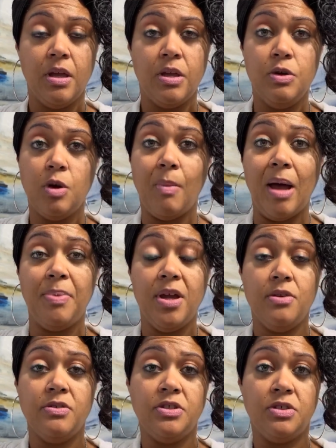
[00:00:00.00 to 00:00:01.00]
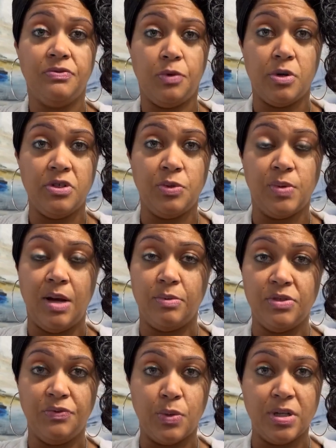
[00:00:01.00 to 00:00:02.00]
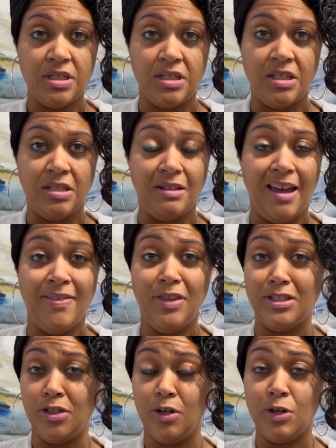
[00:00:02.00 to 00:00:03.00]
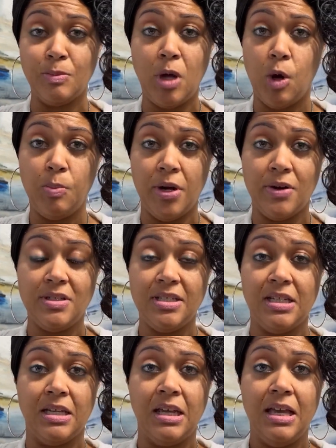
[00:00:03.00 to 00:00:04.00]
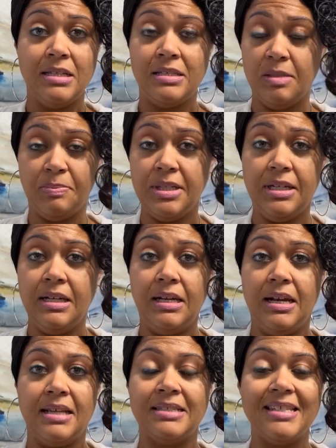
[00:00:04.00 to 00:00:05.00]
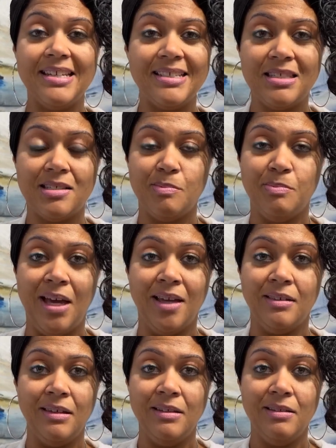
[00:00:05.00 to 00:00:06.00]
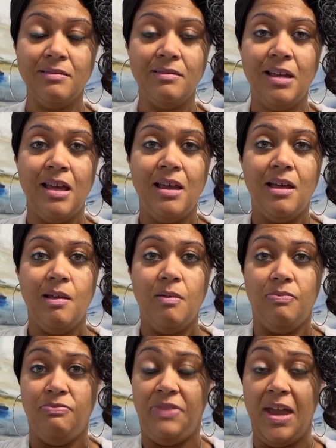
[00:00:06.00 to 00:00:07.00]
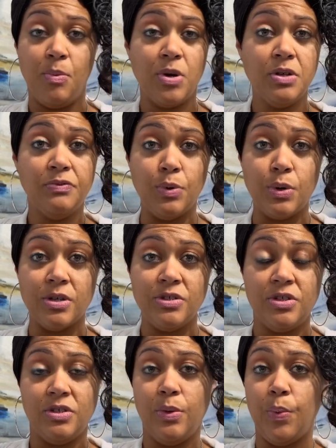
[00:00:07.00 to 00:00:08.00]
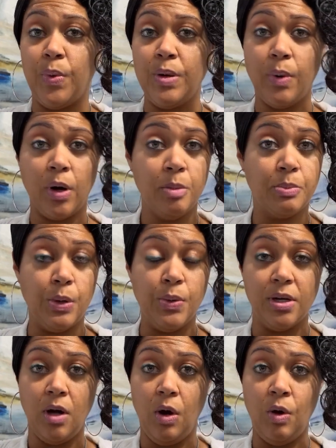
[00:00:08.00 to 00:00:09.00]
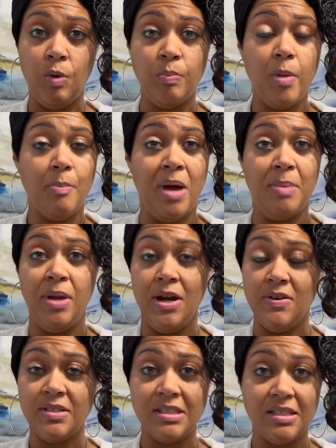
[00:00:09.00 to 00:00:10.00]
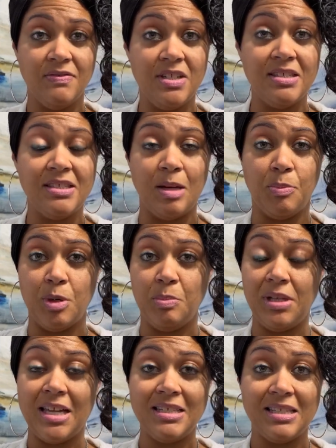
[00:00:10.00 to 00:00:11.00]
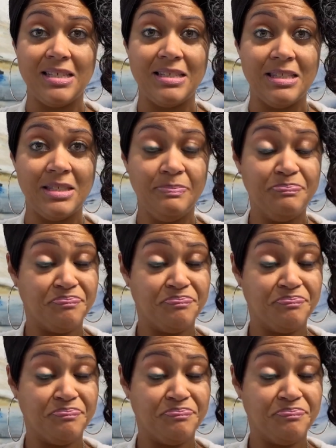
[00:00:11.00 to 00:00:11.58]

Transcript: You know, my parents divorced when I was 14, and the term co-parenting simply didn't exist back then. They were divorced. We were a broken home. My parents lived in separate places.